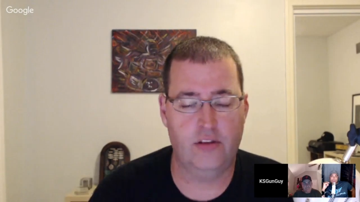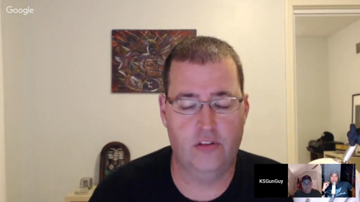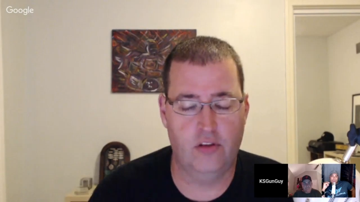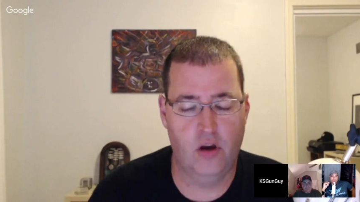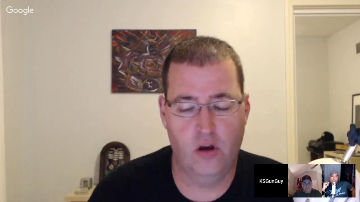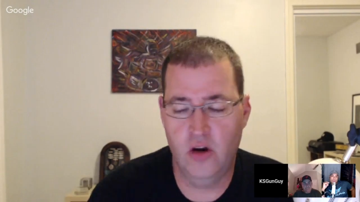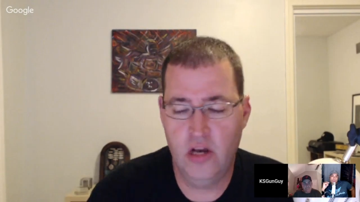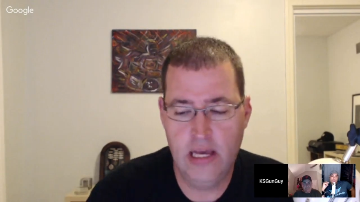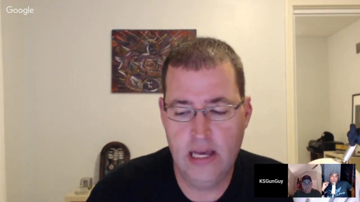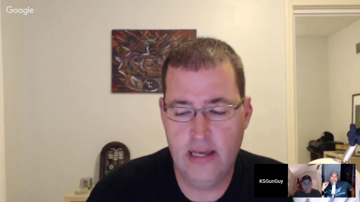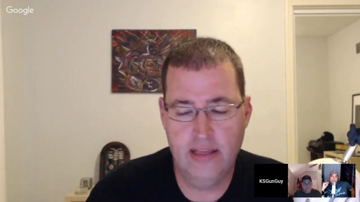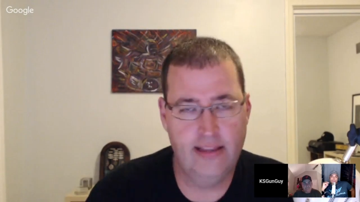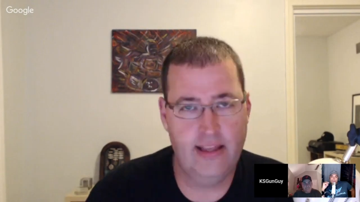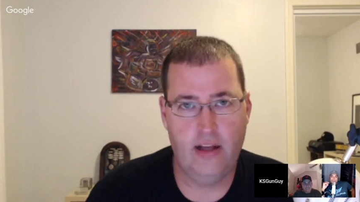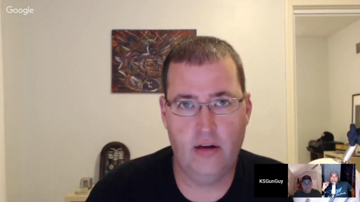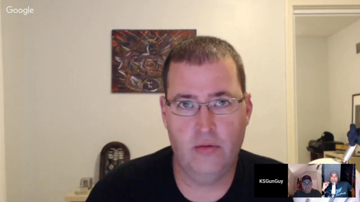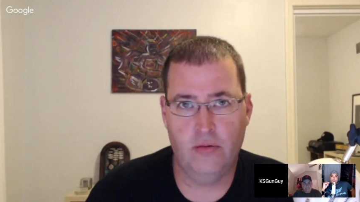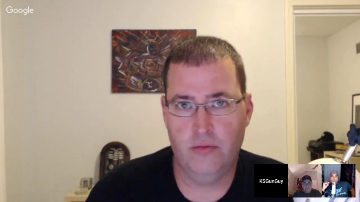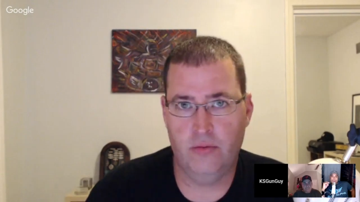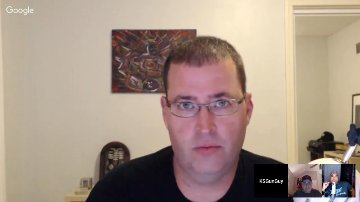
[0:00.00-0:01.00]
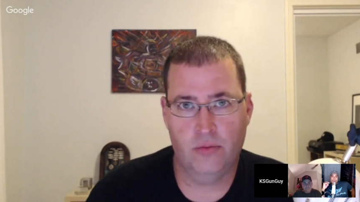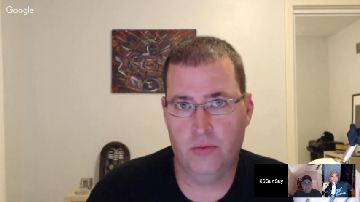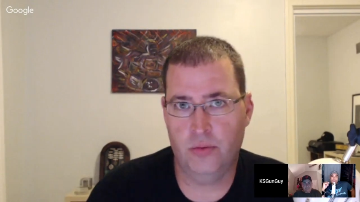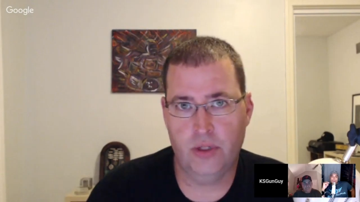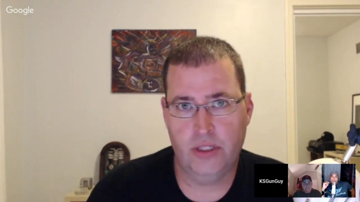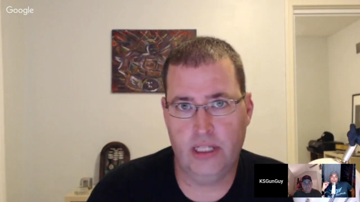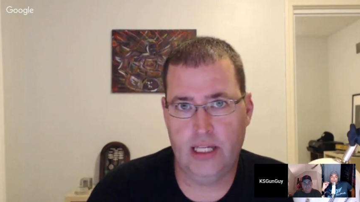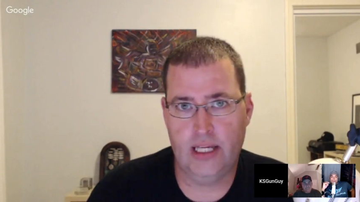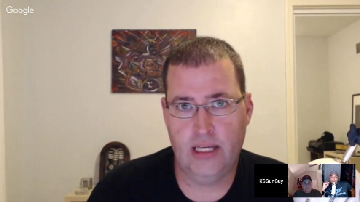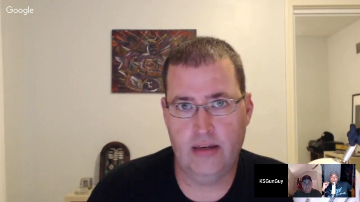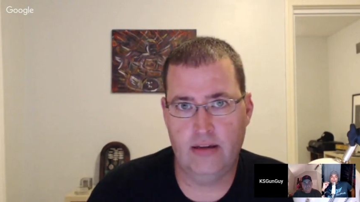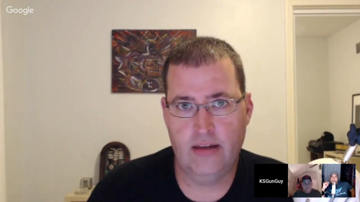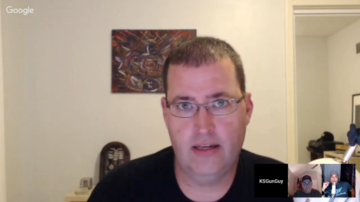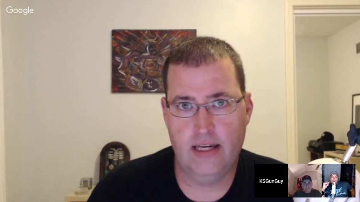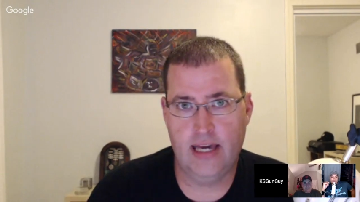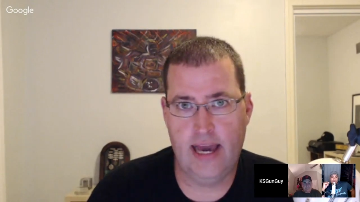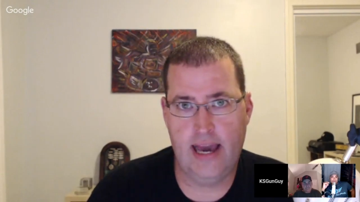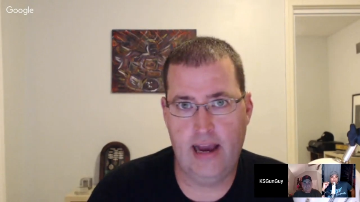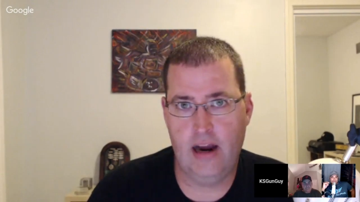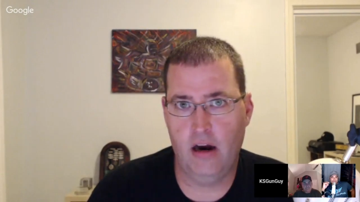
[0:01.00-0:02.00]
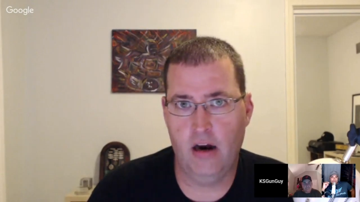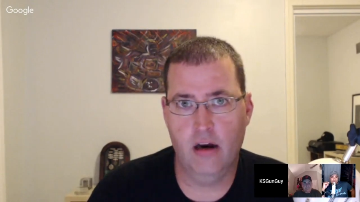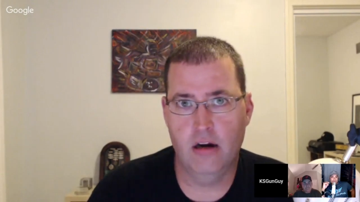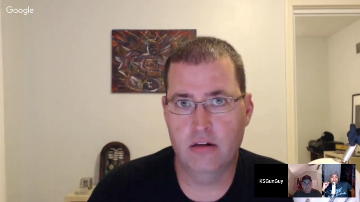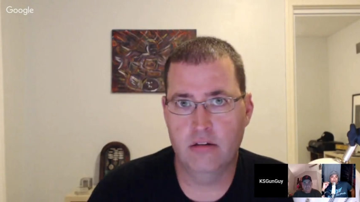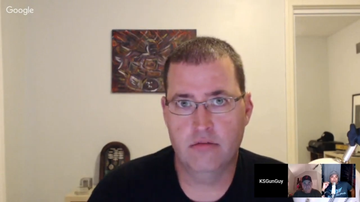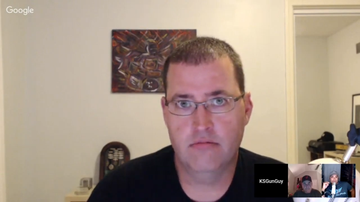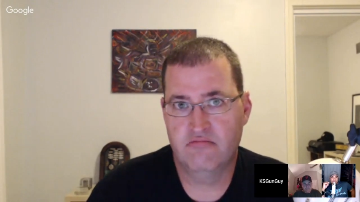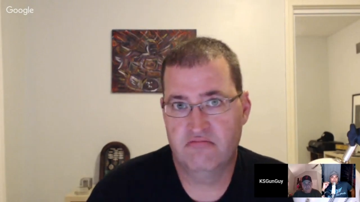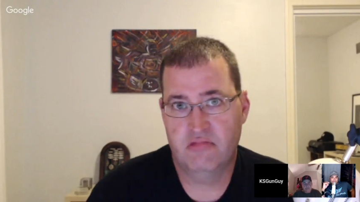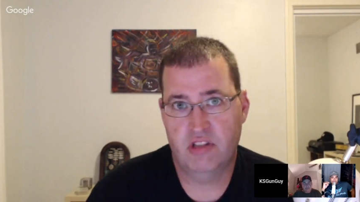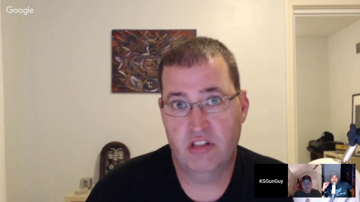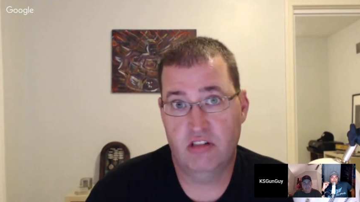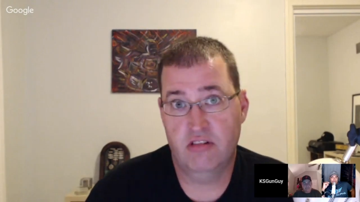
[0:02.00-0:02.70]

So they don't really care. So.